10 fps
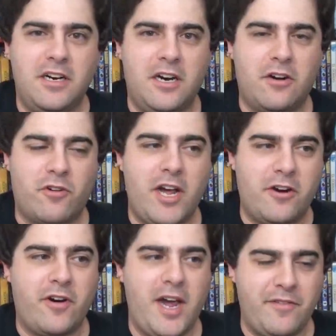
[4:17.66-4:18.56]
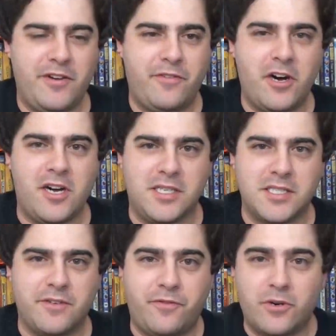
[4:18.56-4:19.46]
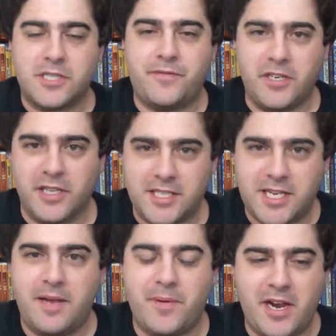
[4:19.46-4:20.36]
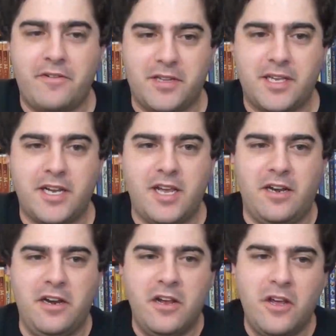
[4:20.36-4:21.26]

around Gravity Falls, a force field that's keeping everything in,